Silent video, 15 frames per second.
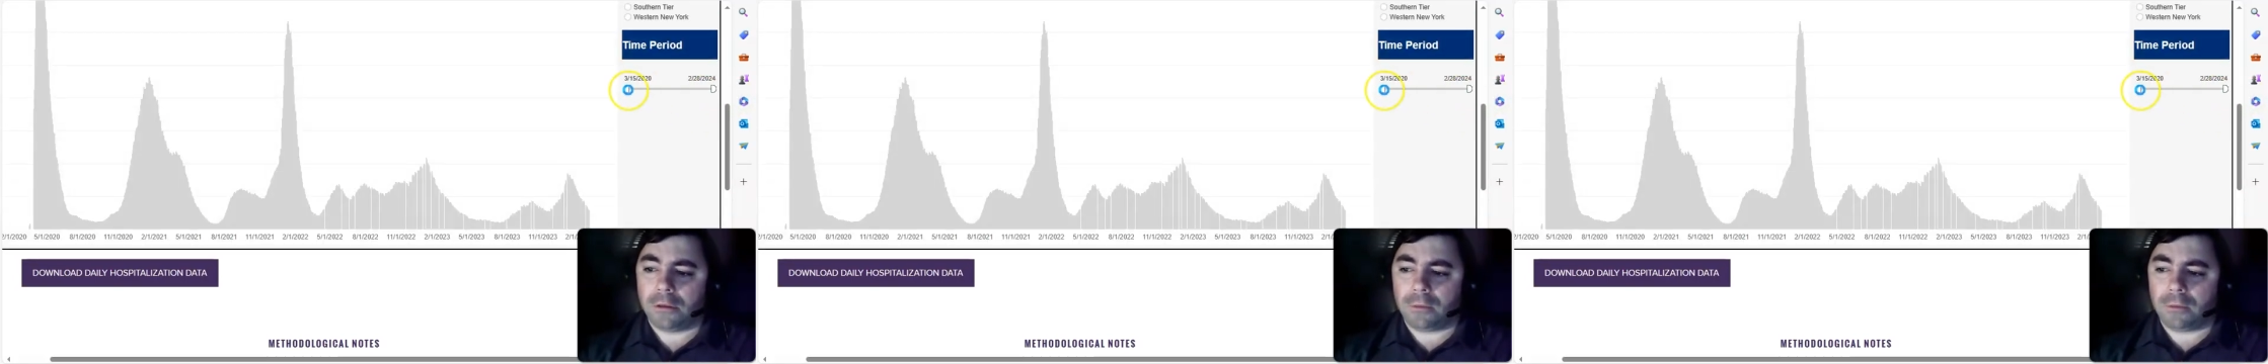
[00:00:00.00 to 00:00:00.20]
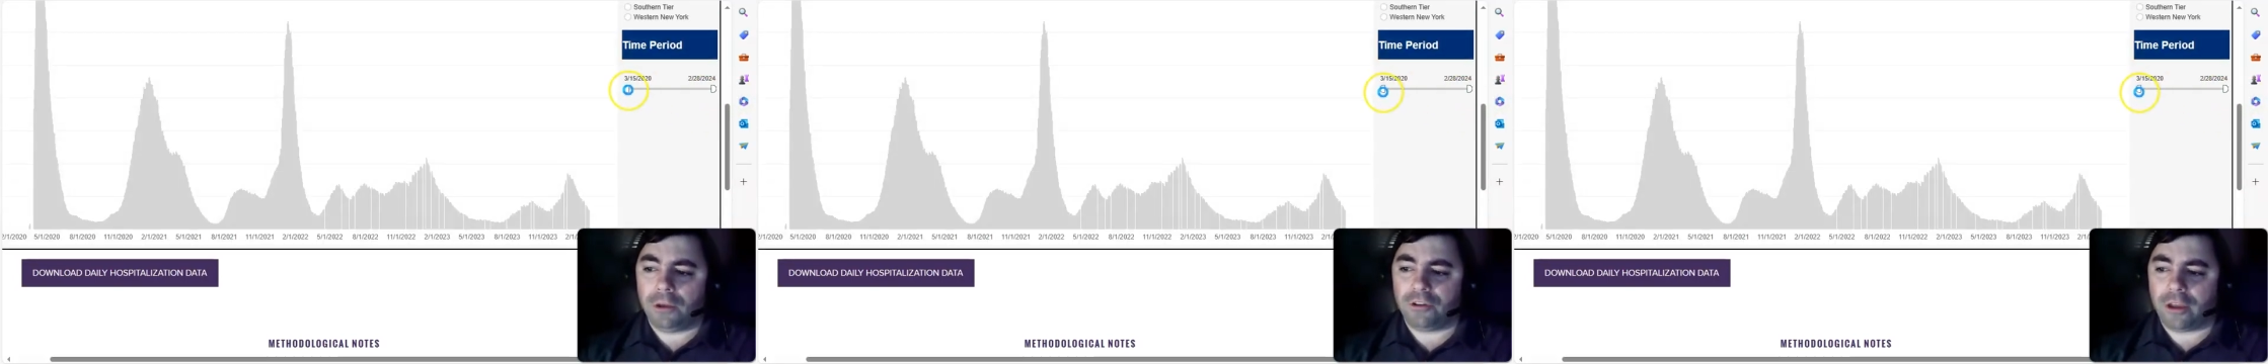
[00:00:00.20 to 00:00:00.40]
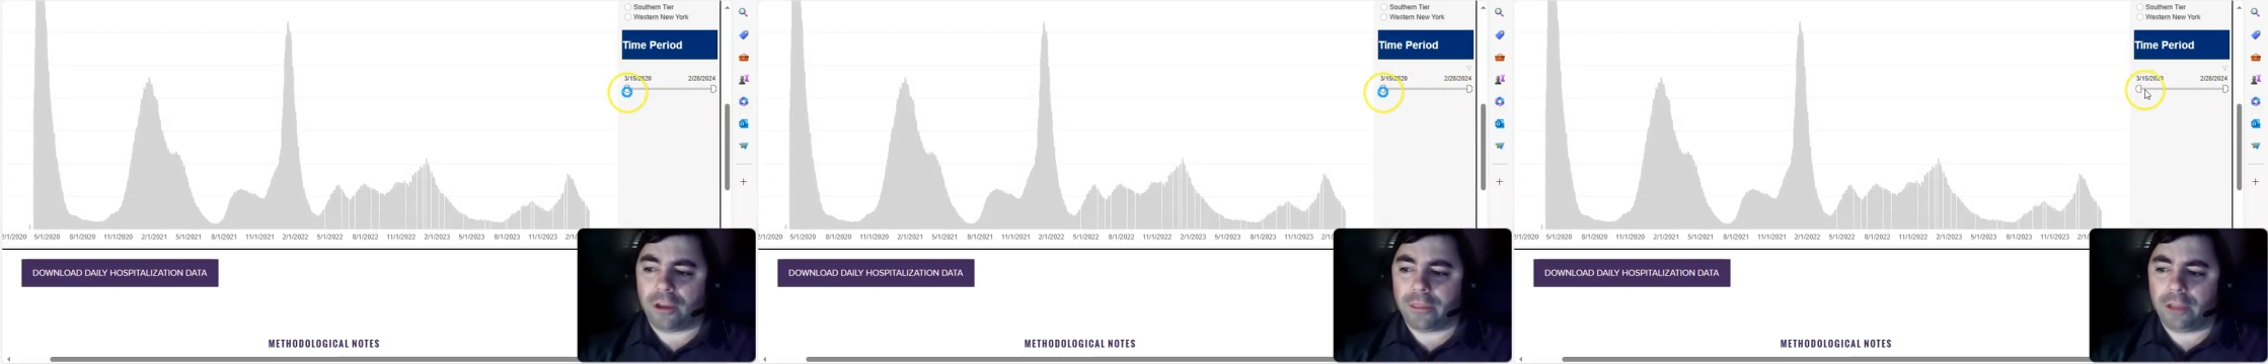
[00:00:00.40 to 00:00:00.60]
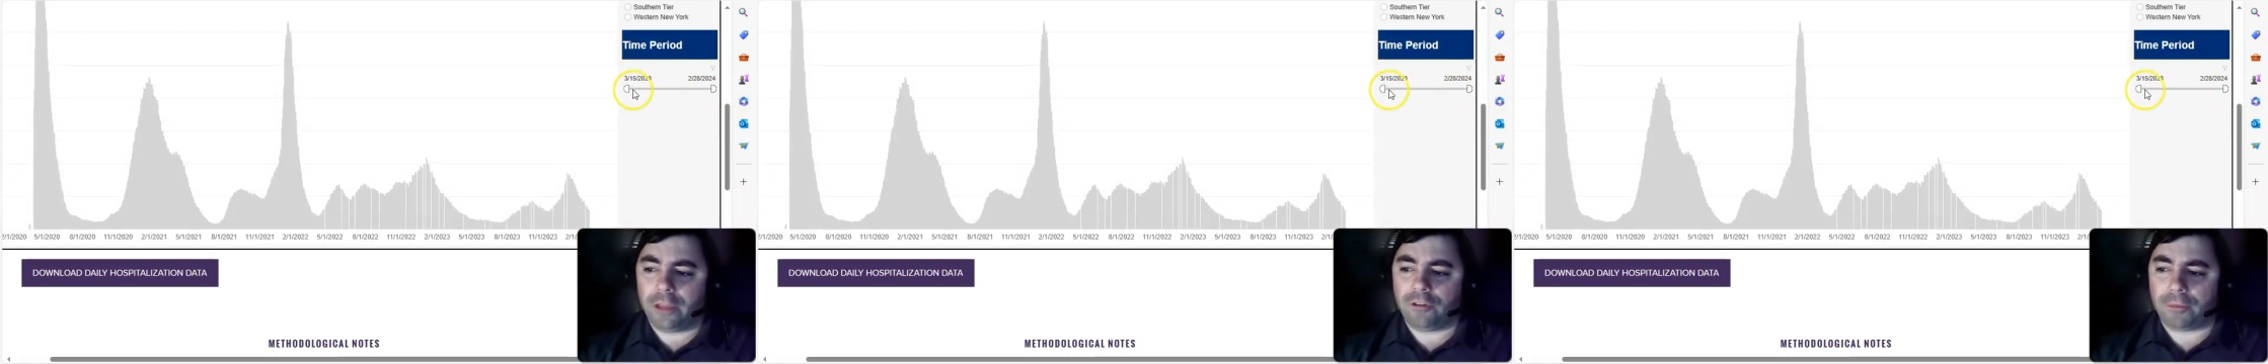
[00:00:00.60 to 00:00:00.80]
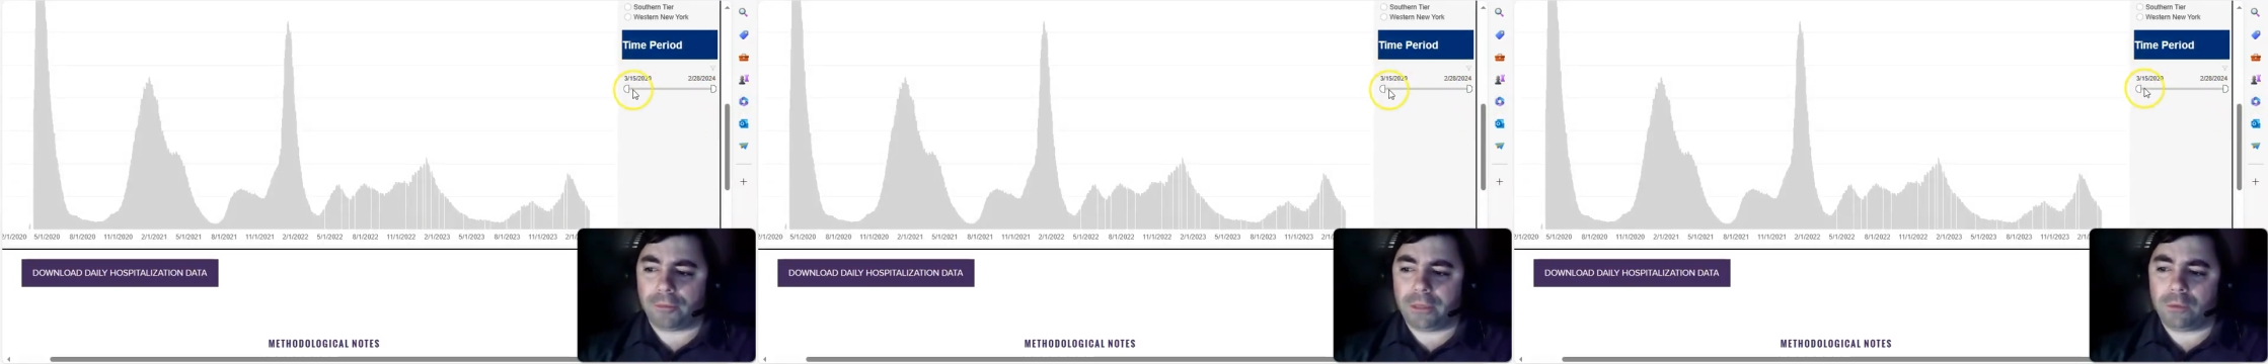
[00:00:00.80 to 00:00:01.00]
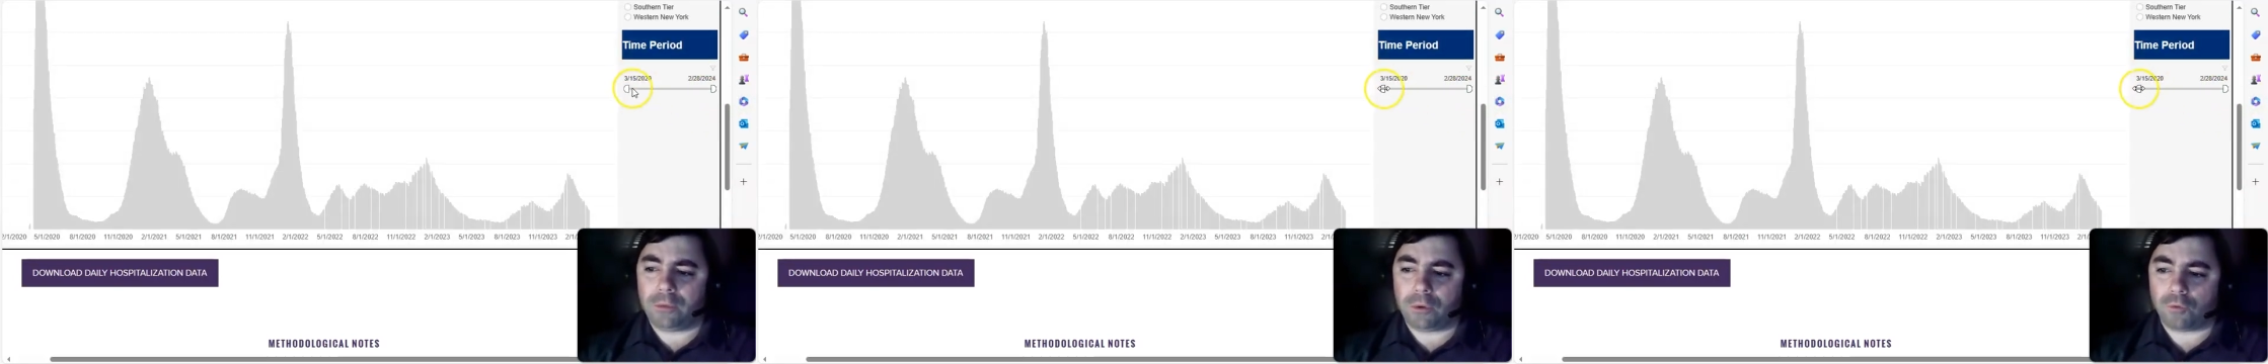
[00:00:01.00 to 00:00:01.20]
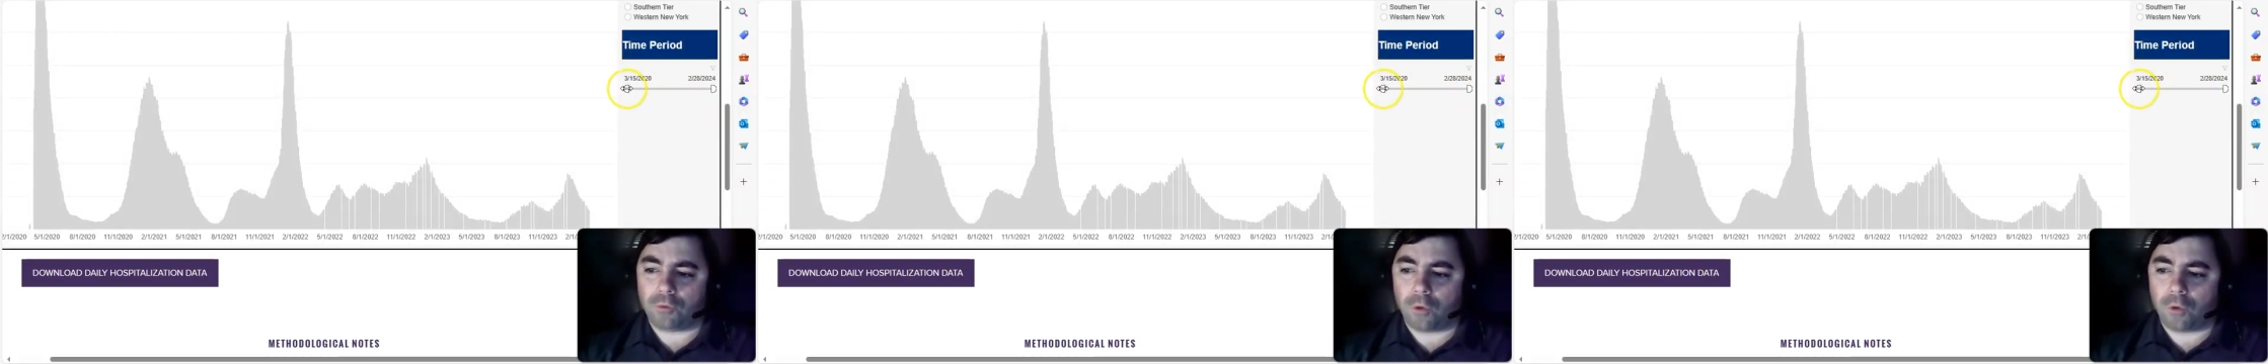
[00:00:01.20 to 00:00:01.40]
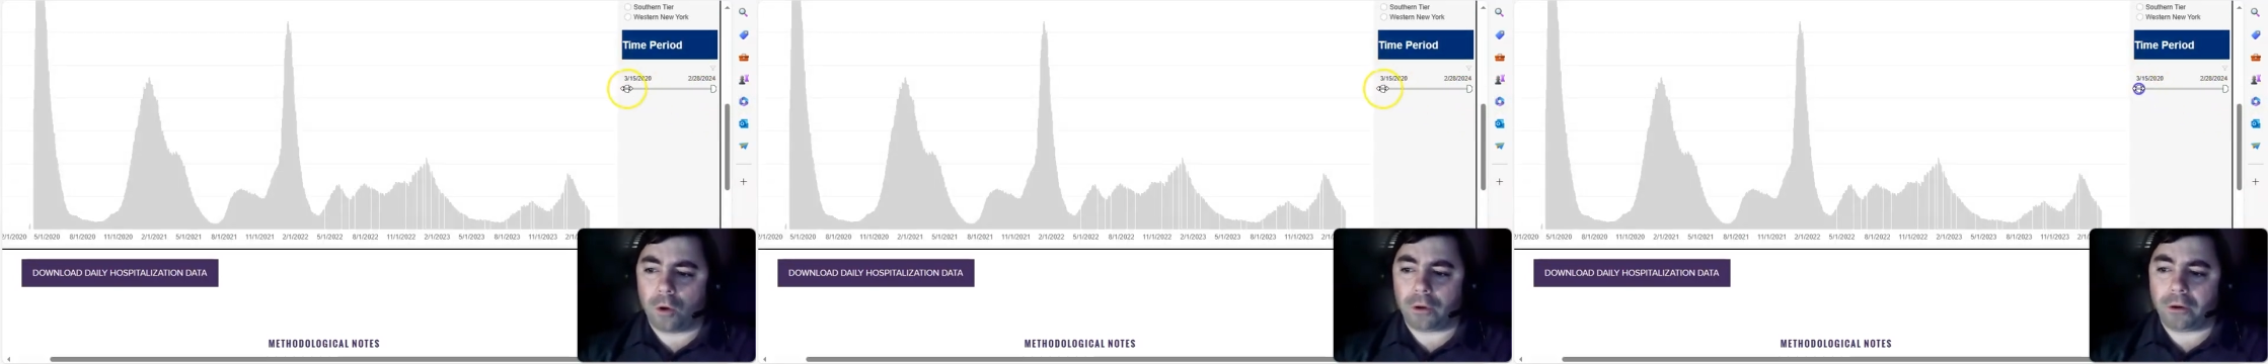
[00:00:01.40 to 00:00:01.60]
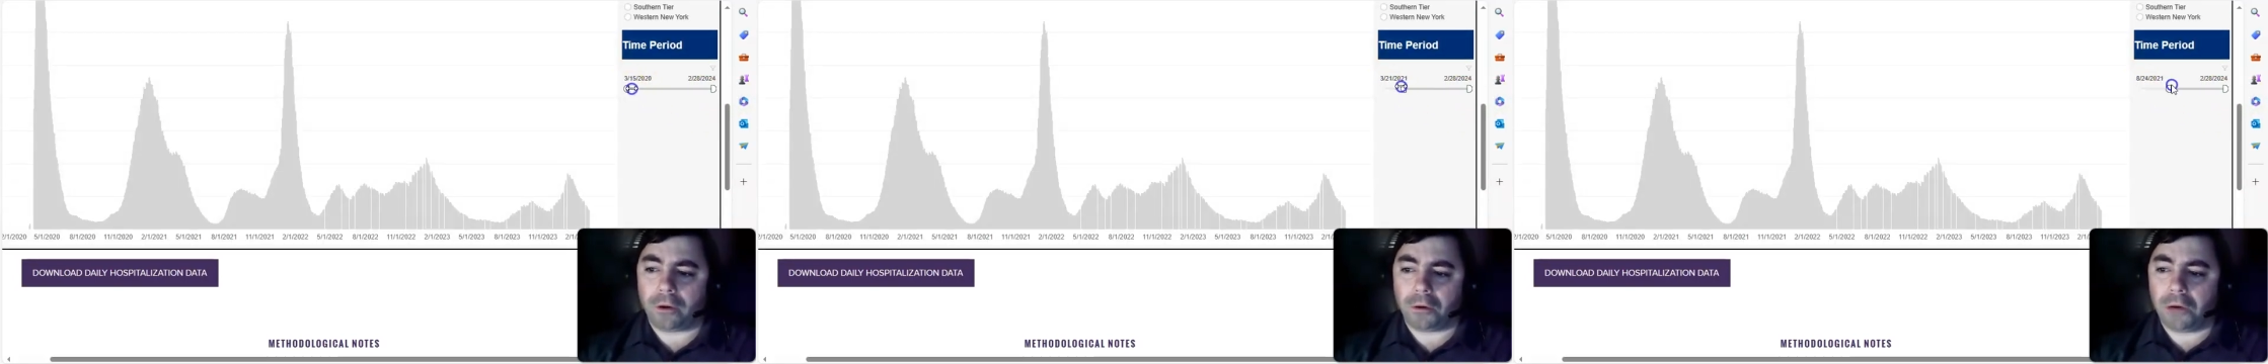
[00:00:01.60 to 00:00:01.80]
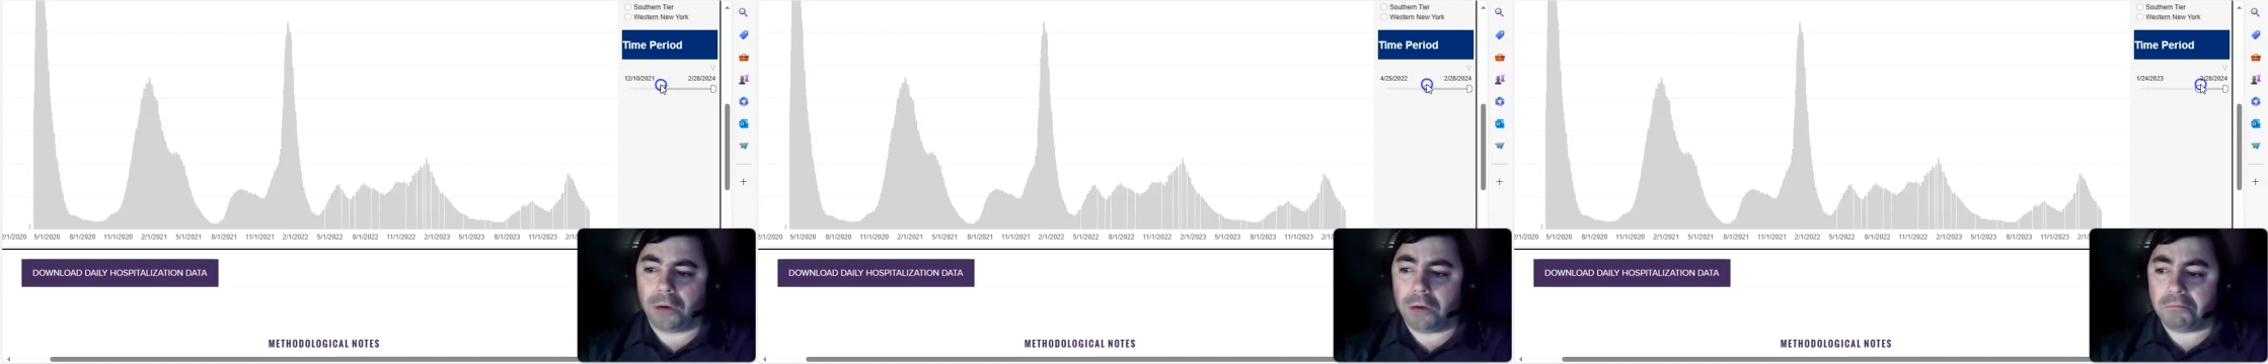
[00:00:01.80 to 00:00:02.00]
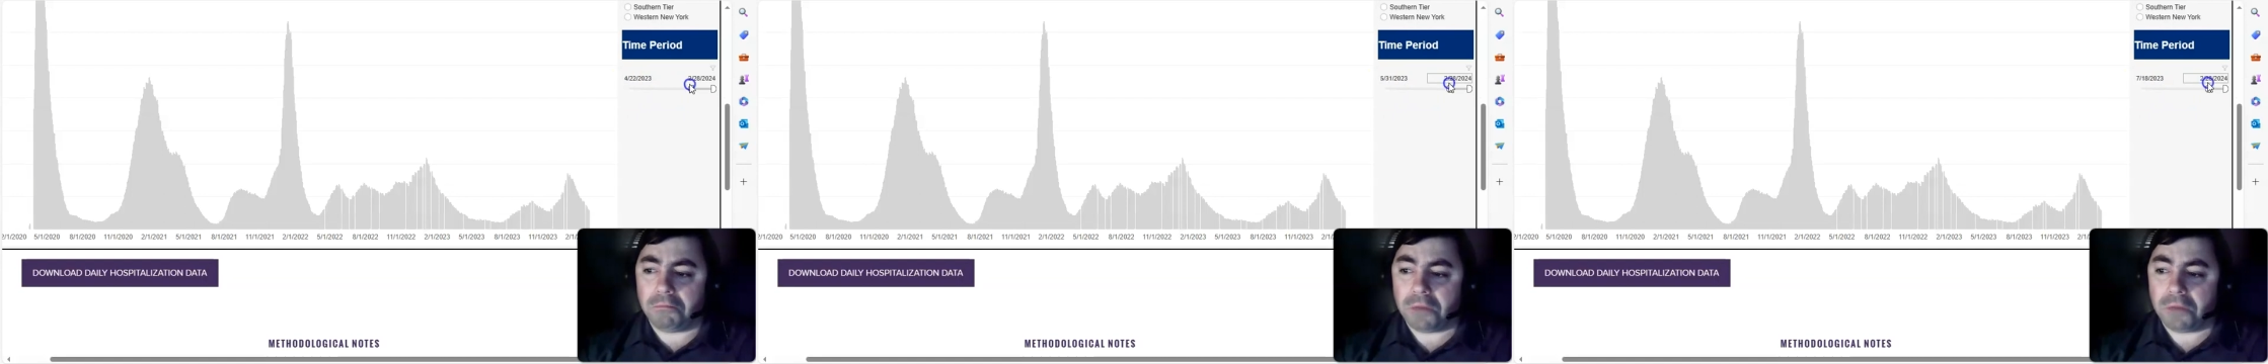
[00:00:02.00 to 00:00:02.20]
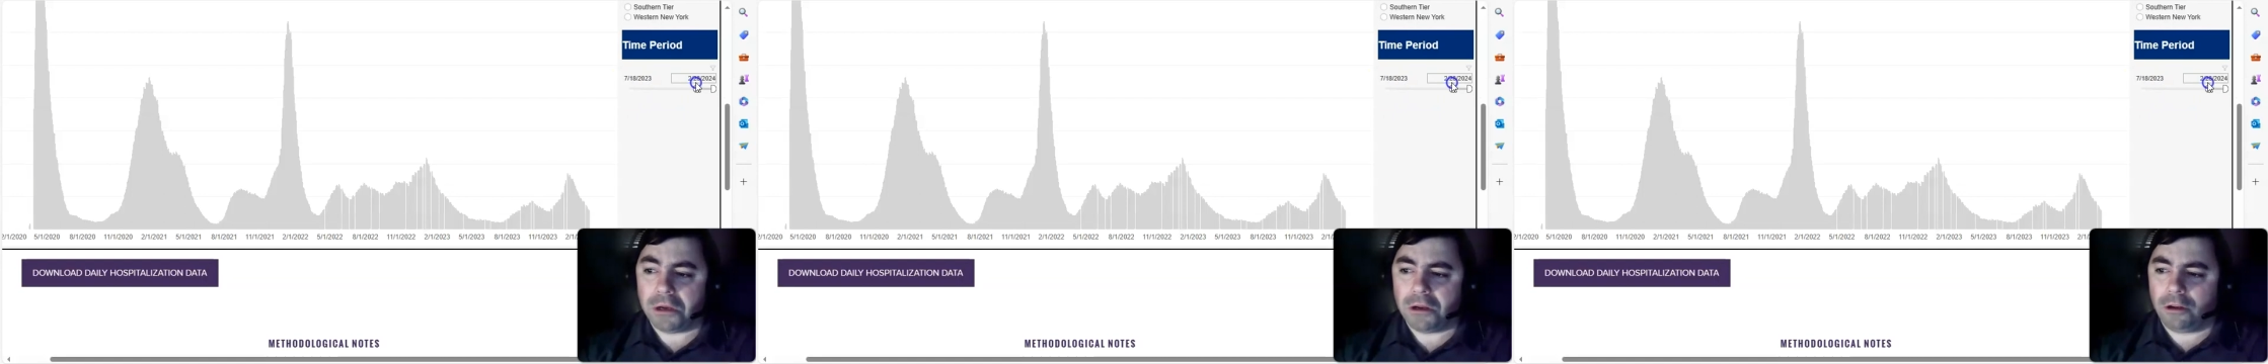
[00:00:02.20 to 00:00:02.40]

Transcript: because I think something went wrong here. Nope.